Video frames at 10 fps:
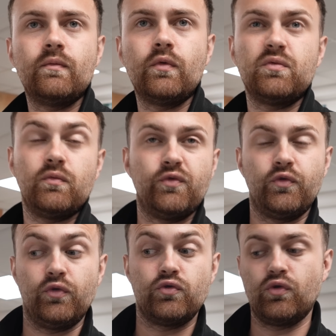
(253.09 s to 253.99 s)
I'm
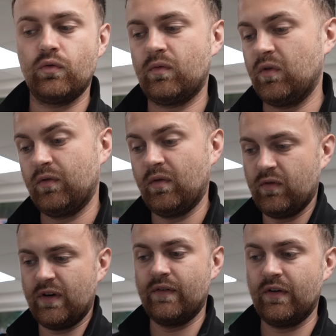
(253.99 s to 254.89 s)
not too sure, you know, it
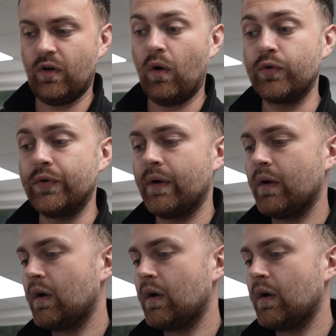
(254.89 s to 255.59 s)
was giving us a whole unit.